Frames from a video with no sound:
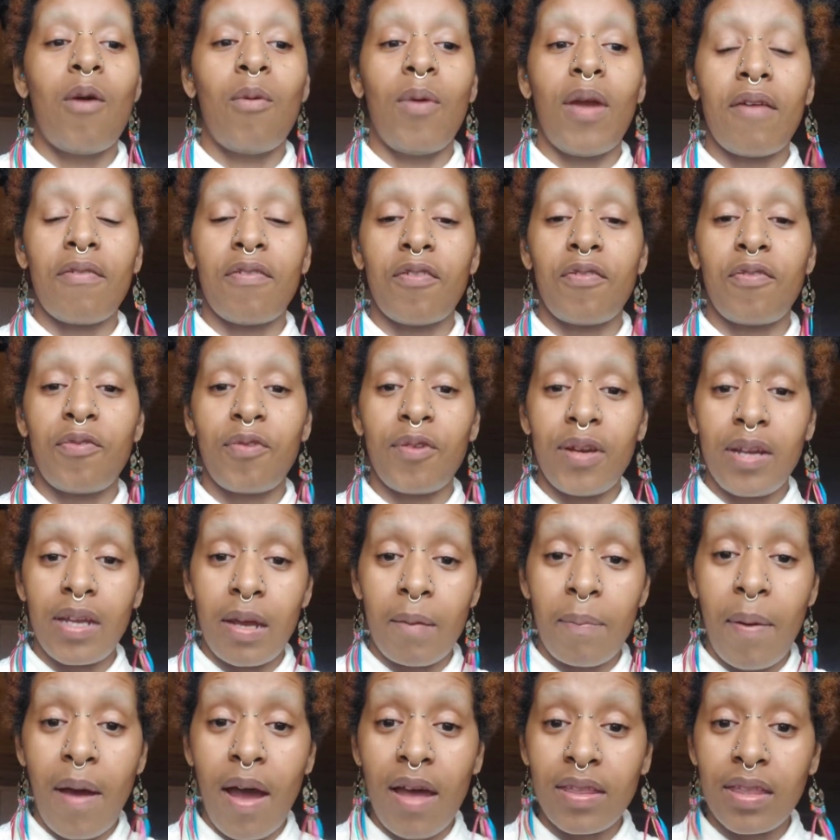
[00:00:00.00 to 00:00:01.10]
We have a free
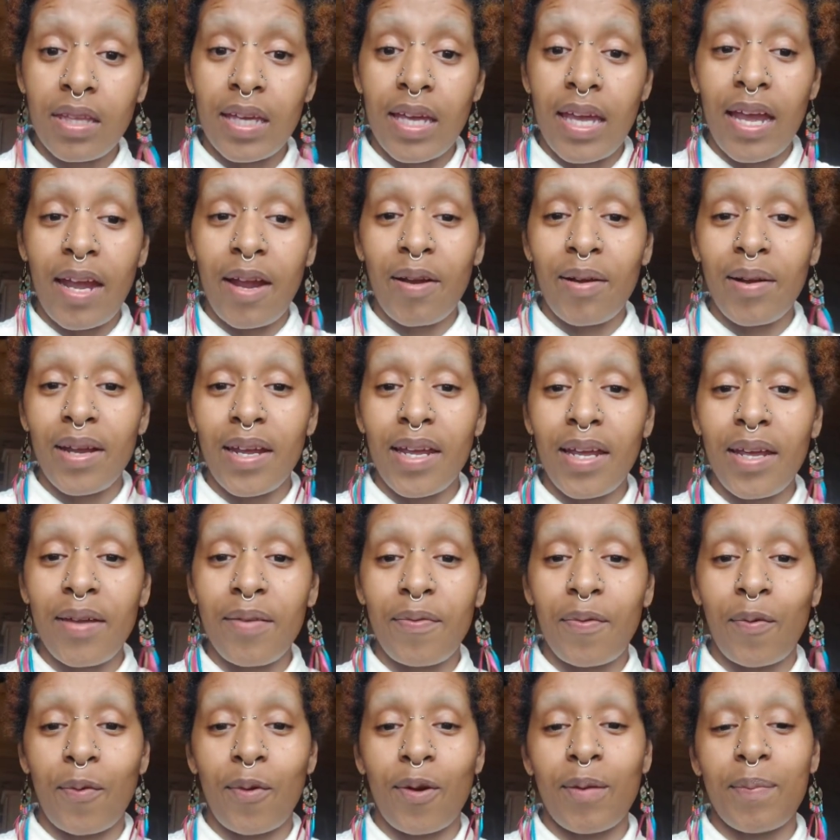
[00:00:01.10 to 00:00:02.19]
apothecary
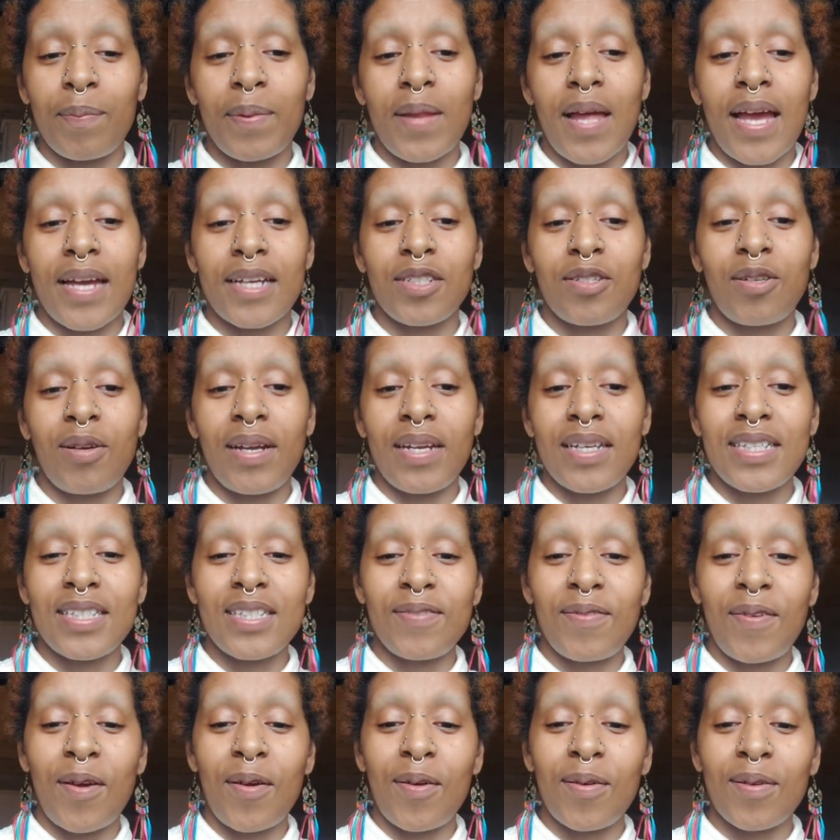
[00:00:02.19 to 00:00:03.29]
for Black
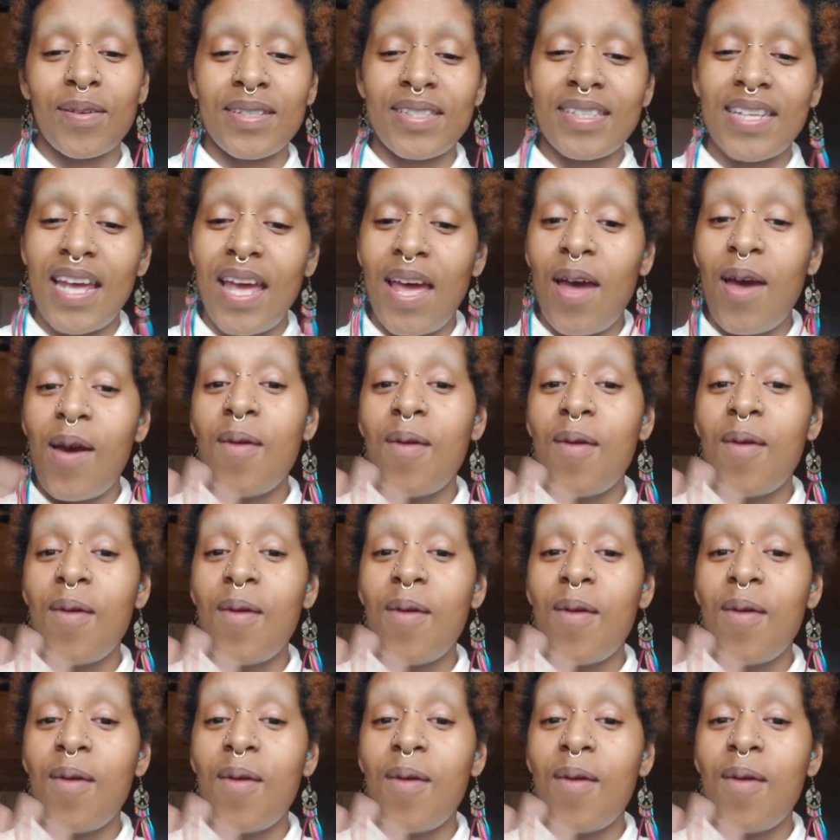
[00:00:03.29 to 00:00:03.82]
trans folks.